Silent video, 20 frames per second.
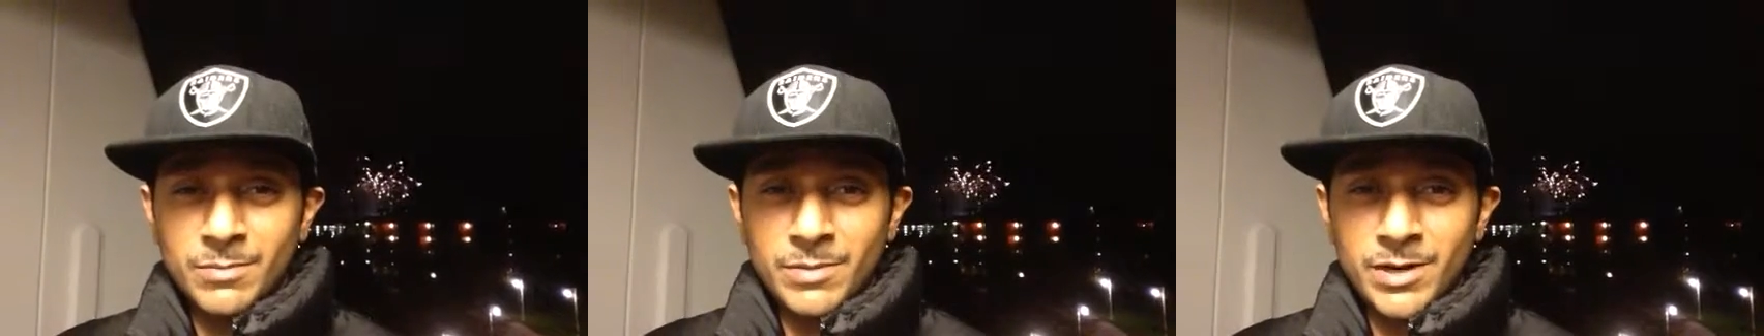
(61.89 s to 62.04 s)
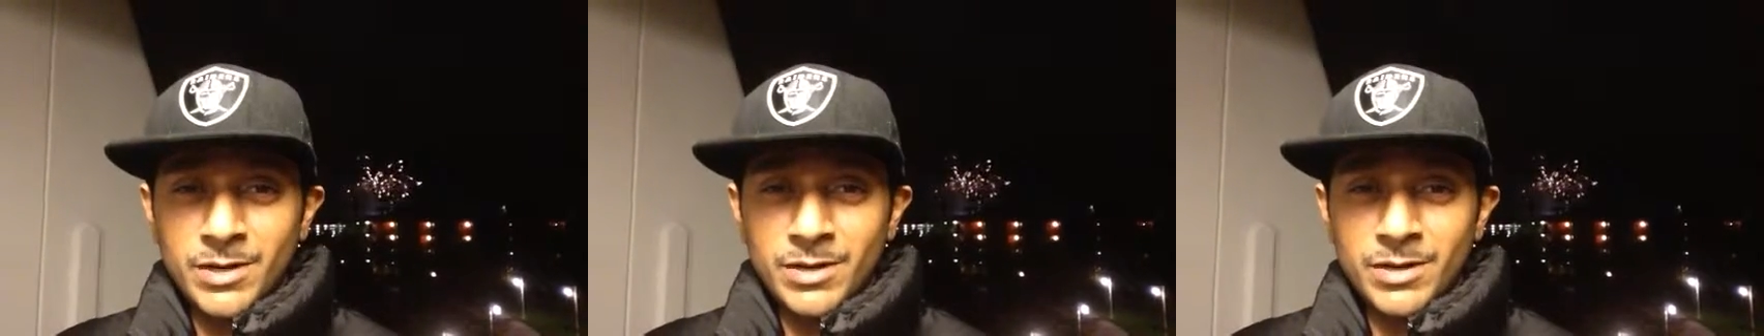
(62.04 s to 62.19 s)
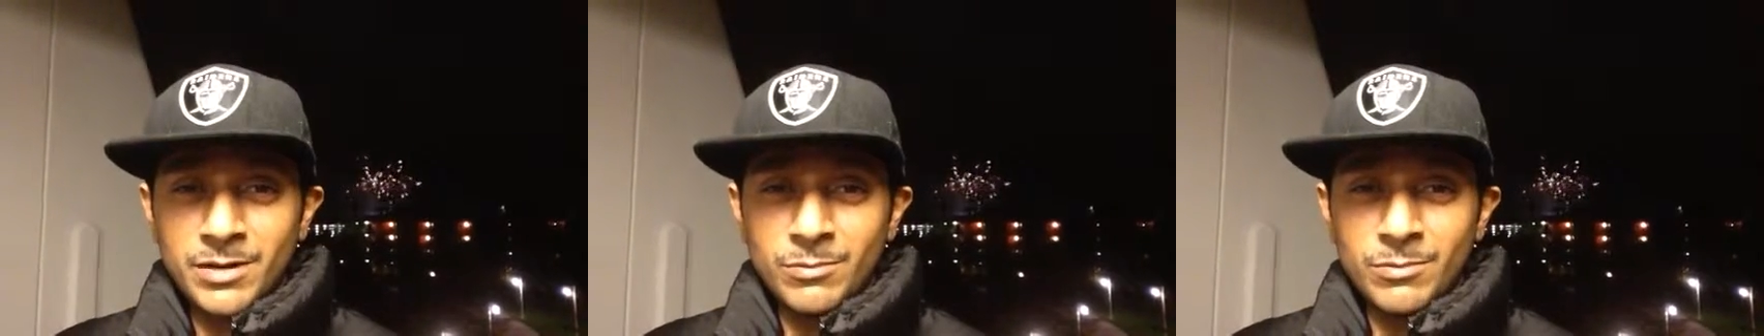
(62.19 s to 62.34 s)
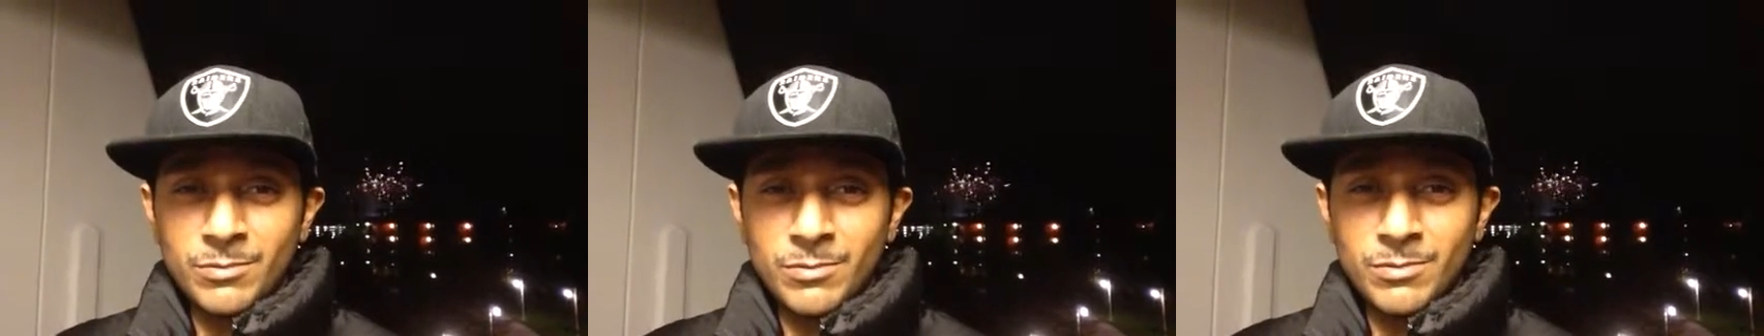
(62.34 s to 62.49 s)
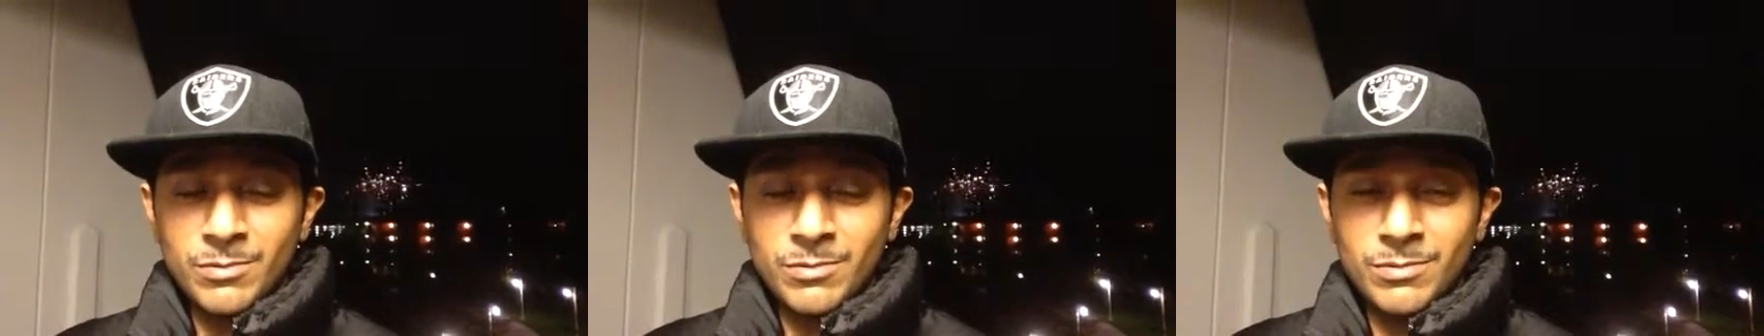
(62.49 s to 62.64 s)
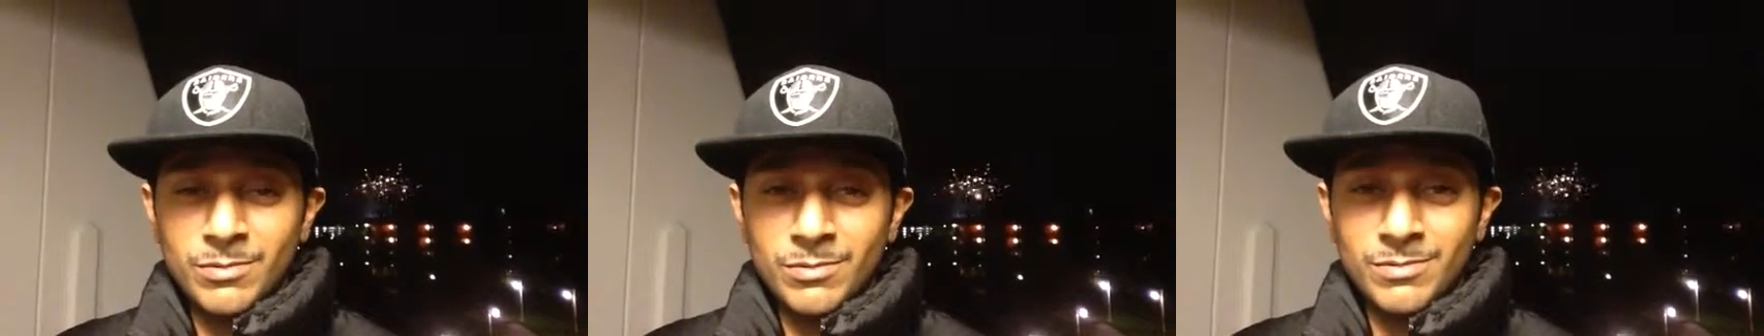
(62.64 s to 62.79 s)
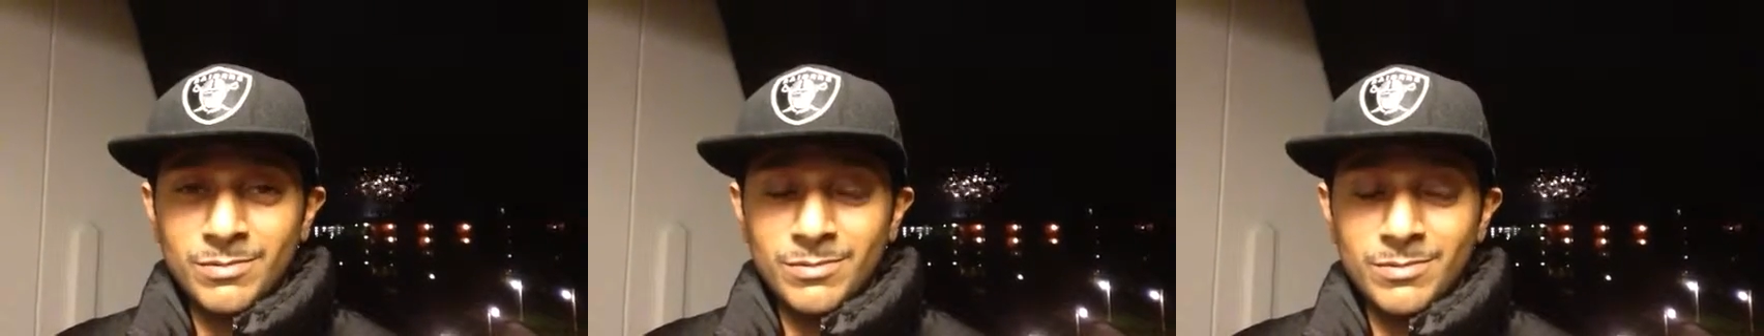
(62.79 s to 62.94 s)
my
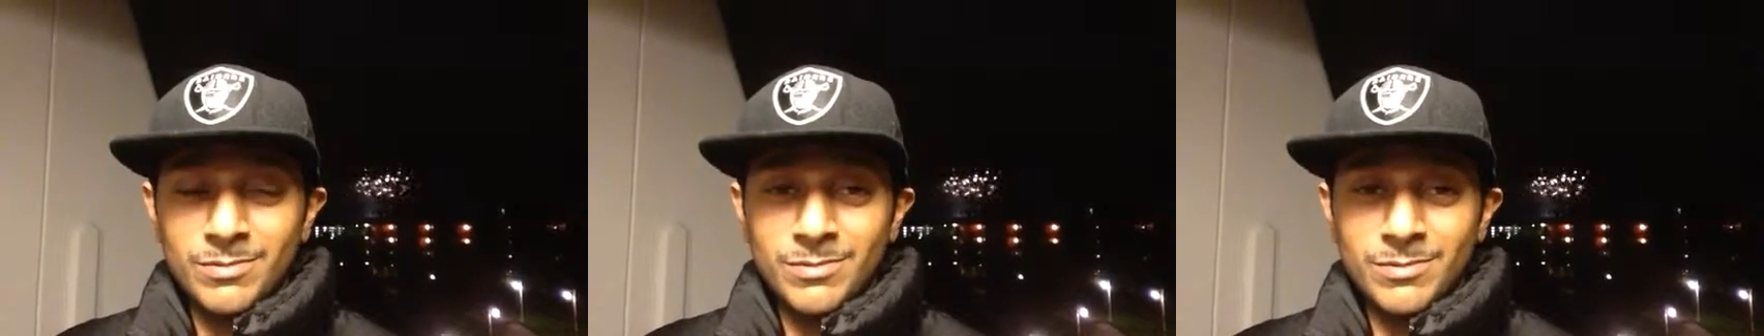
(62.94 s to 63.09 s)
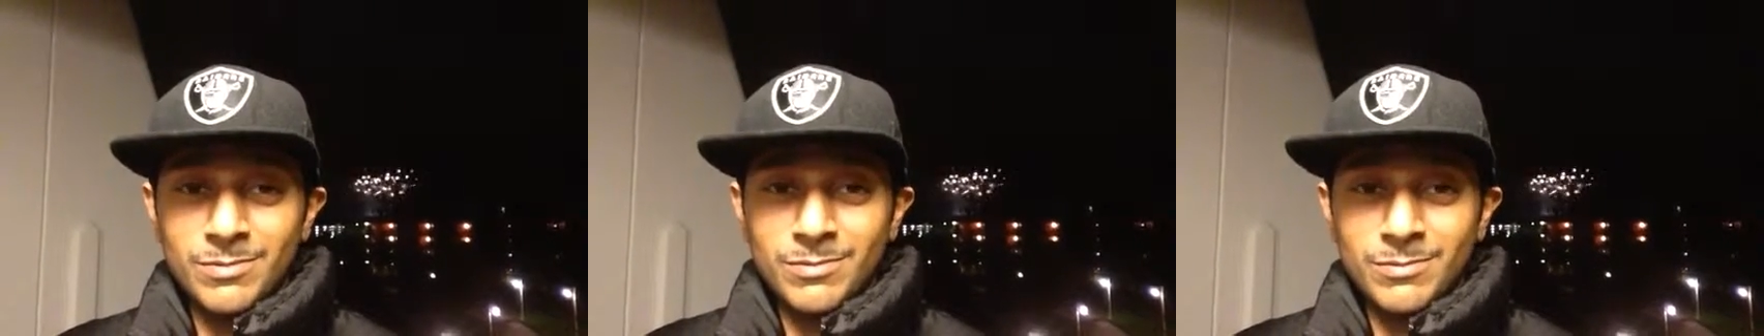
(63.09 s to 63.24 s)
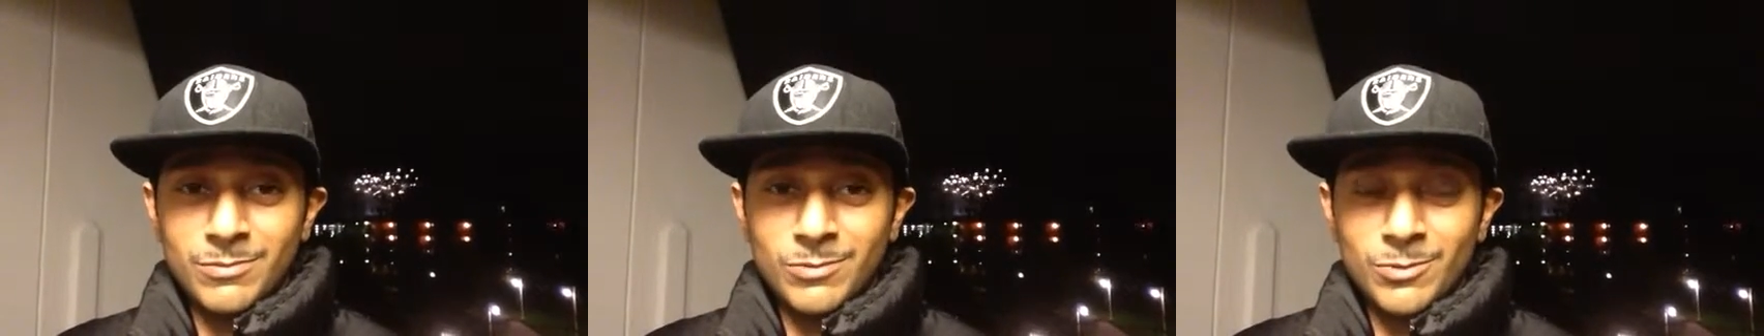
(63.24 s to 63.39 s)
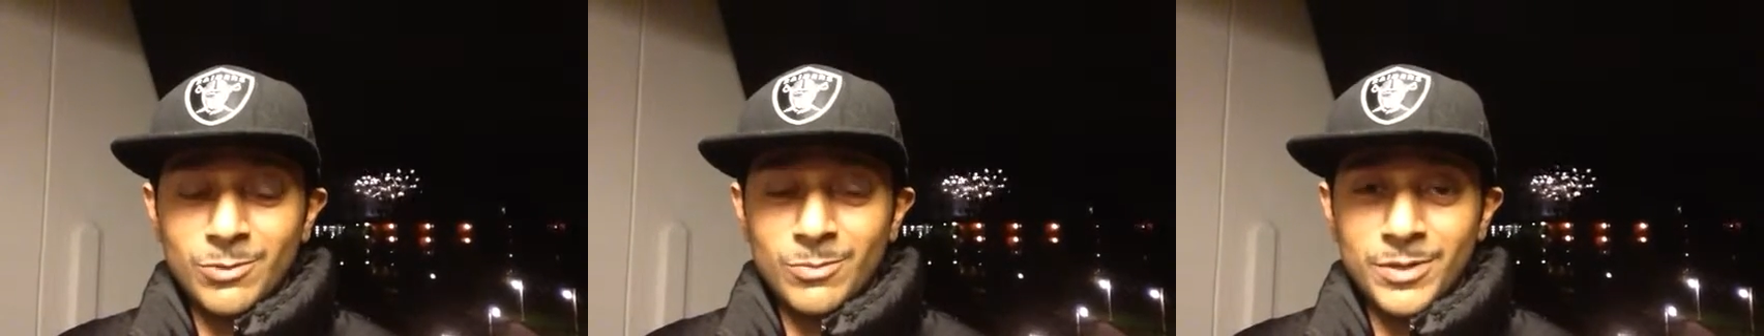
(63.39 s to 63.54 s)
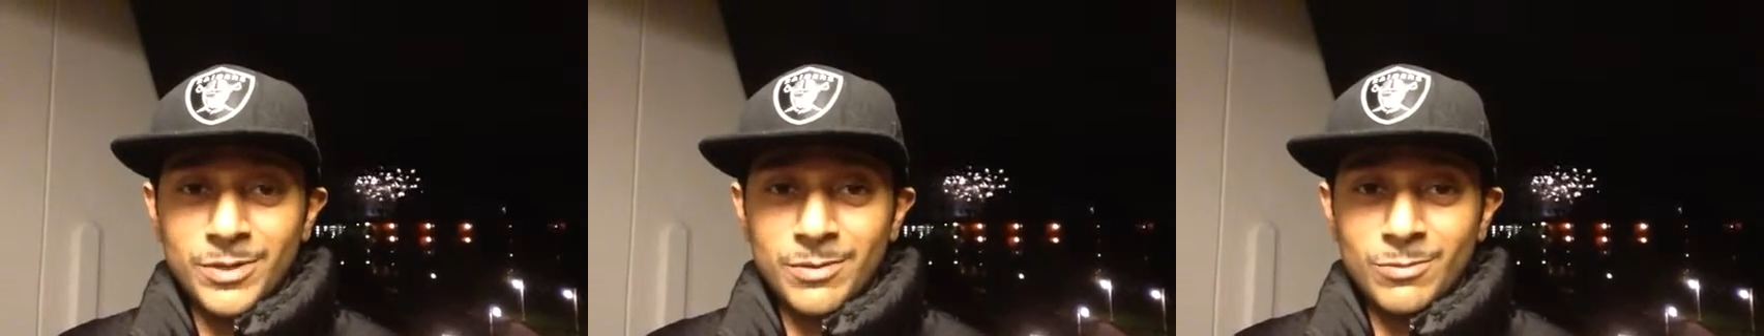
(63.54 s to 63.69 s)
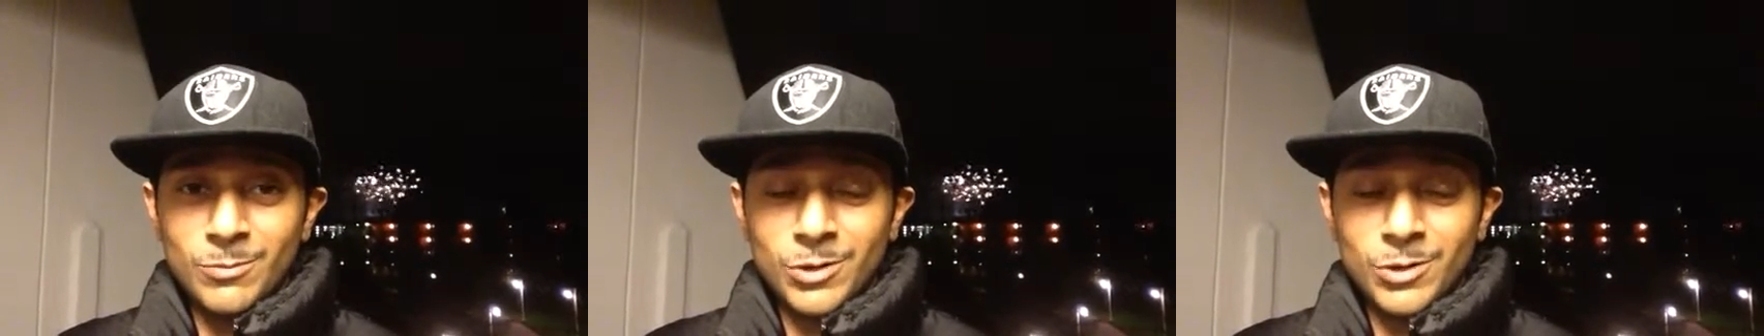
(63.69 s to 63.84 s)
room in